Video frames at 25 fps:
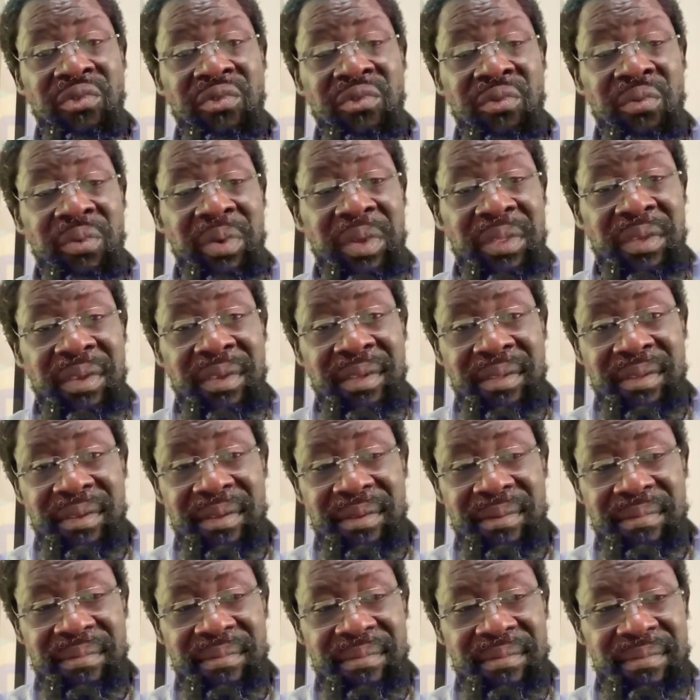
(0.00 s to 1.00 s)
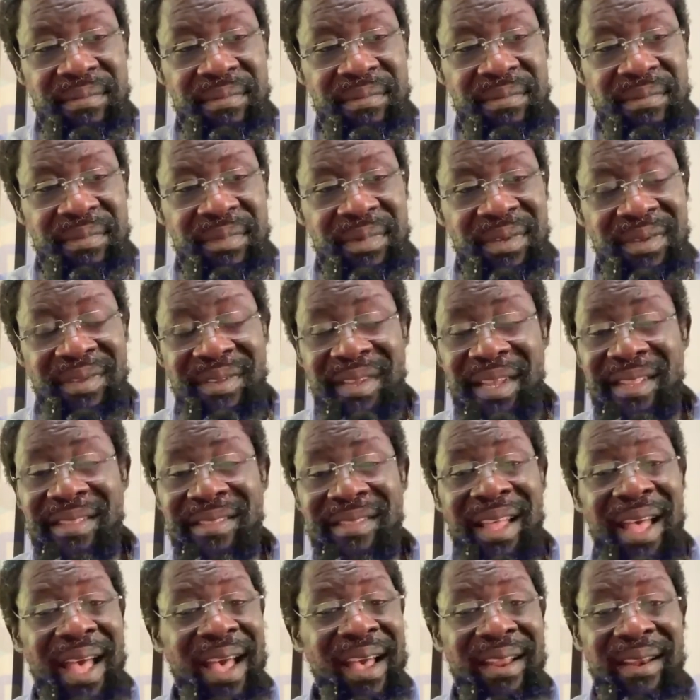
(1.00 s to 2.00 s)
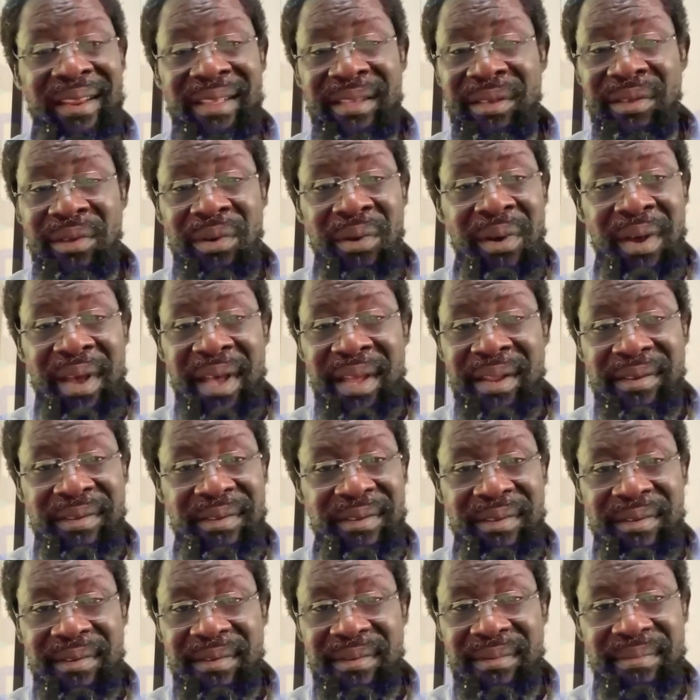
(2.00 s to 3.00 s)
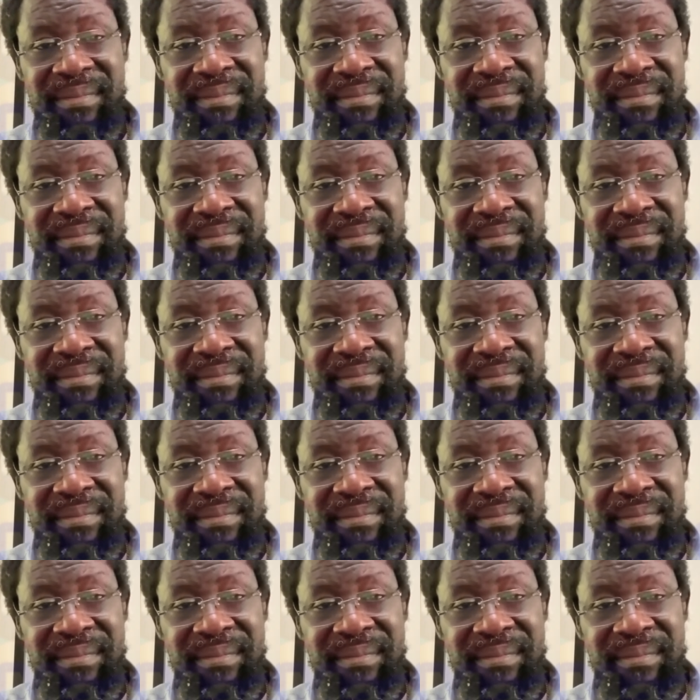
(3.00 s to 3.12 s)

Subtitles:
do with it is entirely in your hands.